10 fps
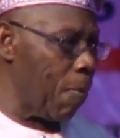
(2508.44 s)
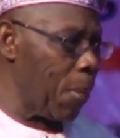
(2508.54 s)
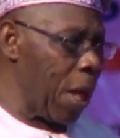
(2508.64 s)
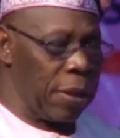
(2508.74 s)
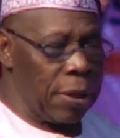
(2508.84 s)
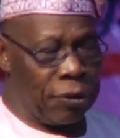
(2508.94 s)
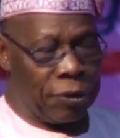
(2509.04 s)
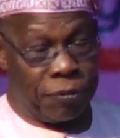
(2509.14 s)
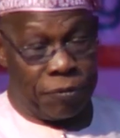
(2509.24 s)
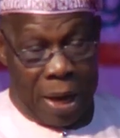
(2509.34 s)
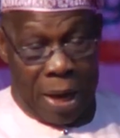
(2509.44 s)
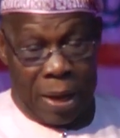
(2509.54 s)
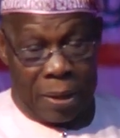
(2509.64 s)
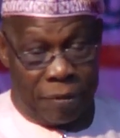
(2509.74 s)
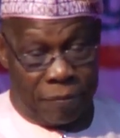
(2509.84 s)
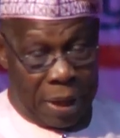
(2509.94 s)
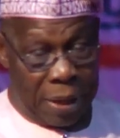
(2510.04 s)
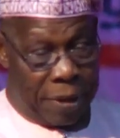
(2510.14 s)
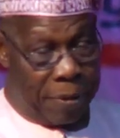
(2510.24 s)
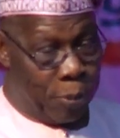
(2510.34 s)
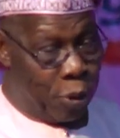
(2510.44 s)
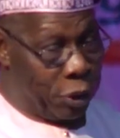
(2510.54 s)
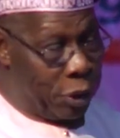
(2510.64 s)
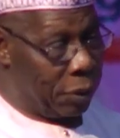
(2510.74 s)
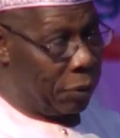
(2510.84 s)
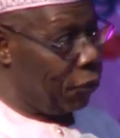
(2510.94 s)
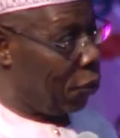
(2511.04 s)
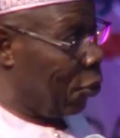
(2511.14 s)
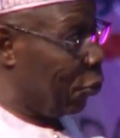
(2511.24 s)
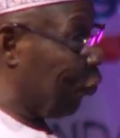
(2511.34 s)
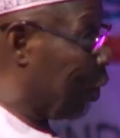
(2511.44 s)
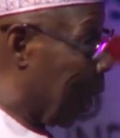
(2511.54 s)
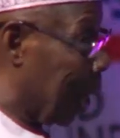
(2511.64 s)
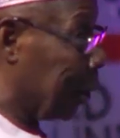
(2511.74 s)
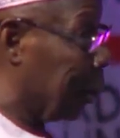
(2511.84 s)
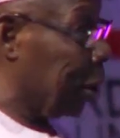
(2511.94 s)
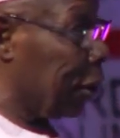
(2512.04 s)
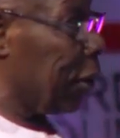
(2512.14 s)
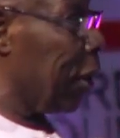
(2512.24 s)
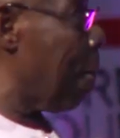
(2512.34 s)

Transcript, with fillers: And this is very, very important for us here in Nigeria.